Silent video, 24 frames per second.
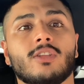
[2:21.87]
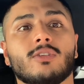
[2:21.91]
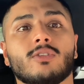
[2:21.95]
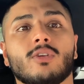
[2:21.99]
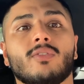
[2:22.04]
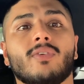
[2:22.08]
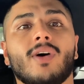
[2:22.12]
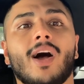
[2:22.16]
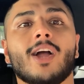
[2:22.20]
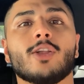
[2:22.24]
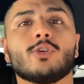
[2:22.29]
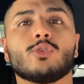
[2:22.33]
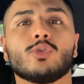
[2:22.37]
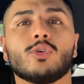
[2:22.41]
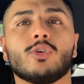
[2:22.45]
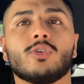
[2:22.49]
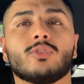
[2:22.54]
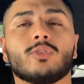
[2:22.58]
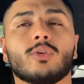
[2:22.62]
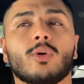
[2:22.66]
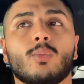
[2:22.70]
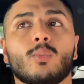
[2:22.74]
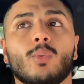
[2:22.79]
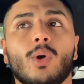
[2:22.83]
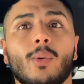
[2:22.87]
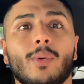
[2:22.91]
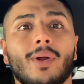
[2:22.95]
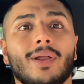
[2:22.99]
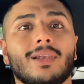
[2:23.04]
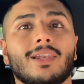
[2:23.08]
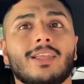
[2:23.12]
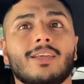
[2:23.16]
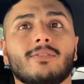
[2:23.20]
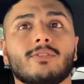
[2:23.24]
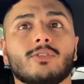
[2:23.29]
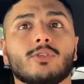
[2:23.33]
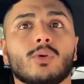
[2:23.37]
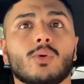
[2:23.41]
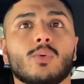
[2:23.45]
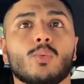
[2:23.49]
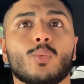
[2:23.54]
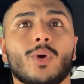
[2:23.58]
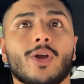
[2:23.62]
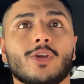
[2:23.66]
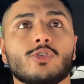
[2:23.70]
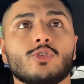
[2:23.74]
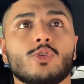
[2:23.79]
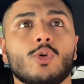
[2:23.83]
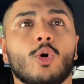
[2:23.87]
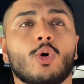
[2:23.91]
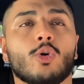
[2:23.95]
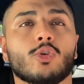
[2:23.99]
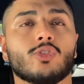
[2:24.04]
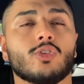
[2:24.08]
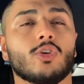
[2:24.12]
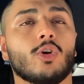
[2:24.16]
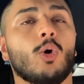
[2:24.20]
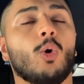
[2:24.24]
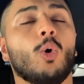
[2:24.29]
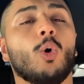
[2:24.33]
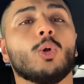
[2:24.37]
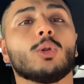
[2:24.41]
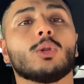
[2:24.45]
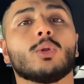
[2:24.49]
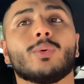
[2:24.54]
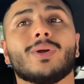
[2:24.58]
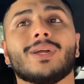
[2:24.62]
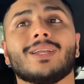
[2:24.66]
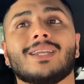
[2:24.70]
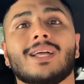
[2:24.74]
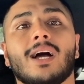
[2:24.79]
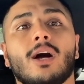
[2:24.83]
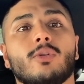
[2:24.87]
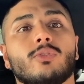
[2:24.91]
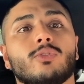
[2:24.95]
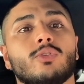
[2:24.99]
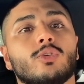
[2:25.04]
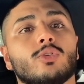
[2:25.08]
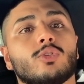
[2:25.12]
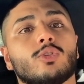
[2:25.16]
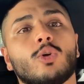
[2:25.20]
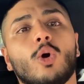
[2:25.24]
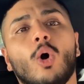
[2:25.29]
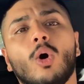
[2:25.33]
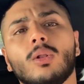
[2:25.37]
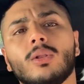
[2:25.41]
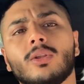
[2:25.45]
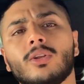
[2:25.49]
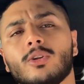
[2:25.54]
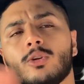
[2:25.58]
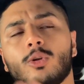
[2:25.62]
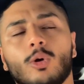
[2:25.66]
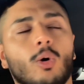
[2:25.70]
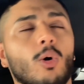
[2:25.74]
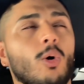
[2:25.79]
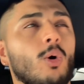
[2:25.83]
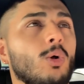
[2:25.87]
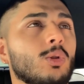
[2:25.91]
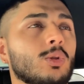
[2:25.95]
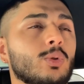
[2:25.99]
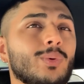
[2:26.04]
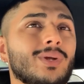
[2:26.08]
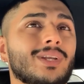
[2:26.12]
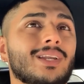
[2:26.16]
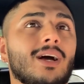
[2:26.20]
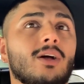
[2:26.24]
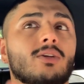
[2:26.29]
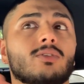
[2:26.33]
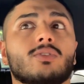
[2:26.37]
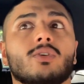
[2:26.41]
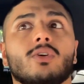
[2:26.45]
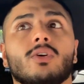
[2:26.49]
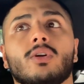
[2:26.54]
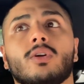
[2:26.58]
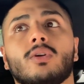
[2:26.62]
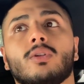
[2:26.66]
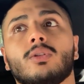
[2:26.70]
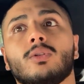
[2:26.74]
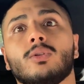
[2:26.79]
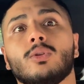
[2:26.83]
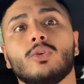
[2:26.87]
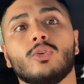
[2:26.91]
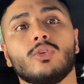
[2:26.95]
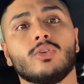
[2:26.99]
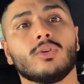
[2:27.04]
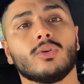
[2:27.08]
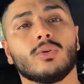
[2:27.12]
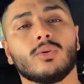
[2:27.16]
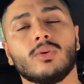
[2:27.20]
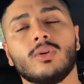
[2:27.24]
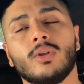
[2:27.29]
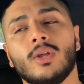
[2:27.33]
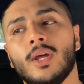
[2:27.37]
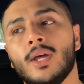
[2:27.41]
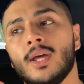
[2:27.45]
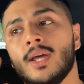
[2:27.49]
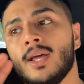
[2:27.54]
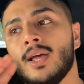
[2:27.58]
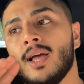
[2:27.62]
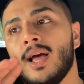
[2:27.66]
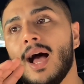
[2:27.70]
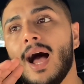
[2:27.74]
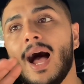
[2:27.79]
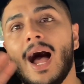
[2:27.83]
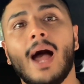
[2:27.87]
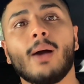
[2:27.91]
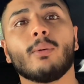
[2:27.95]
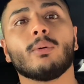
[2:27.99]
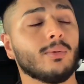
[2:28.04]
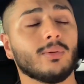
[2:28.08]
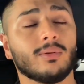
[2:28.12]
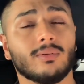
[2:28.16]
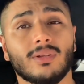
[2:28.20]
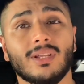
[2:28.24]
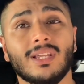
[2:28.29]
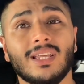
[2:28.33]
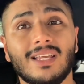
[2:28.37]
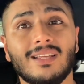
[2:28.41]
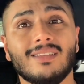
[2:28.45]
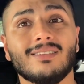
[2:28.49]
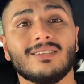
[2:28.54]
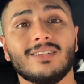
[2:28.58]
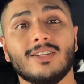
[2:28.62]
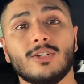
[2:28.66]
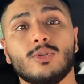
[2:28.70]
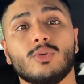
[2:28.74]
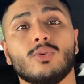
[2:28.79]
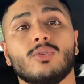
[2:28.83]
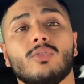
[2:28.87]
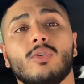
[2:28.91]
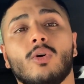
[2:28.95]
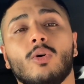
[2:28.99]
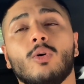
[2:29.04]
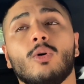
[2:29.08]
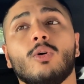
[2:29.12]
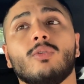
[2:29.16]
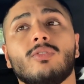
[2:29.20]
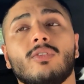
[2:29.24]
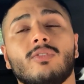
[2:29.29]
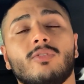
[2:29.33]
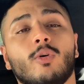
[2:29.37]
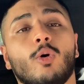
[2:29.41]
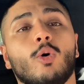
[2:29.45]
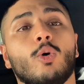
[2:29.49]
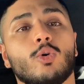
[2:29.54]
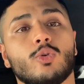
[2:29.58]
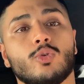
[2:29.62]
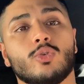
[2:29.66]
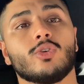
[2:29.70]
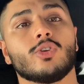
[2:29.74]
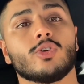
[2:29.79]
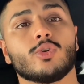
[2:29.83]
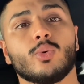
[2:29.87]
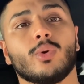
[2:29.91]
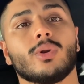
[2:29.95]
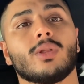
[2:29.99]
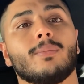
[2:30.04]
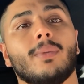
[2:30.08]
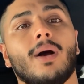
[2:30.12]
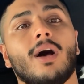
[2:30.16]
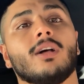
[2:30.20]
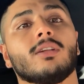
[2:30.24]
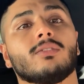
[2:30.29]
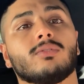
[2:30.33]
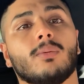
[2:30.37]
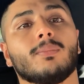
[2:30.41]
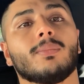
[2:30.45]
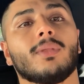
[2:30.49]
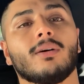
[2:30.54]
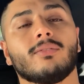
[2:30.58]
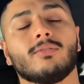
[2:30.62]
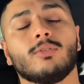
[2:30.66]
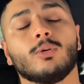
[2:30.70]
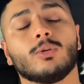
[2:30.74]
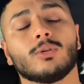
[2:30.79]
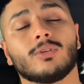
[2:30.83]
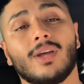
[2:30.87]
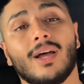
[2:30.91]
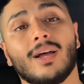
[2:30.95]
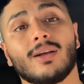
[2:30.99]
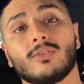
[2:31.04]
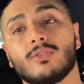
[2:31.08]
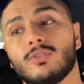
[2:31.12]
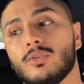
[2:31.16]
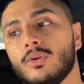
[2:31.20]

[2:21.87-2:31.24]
So if I drove from where I live, so in West Yorkshire, all the way down to Scotland or all the way down to London, I will easily do over four hundred and twenty miles from that full tank.